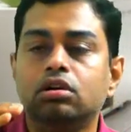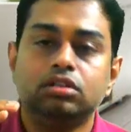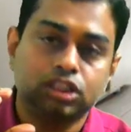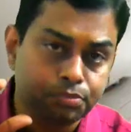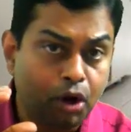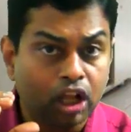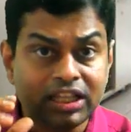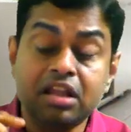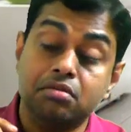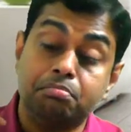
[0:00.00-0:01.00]
small
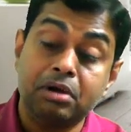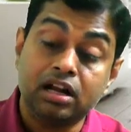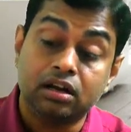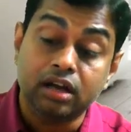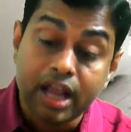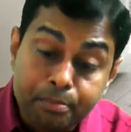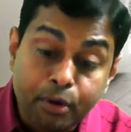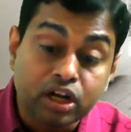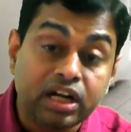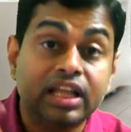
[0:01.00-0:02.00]
thing but
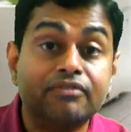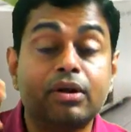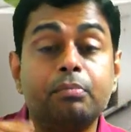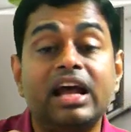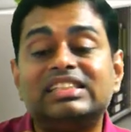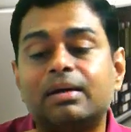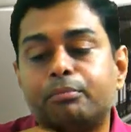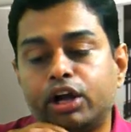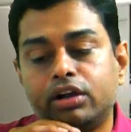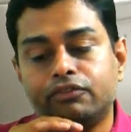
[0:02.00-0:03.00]
important thing from exam
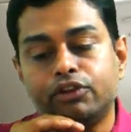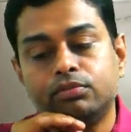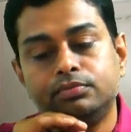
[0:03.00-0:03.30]
point of view.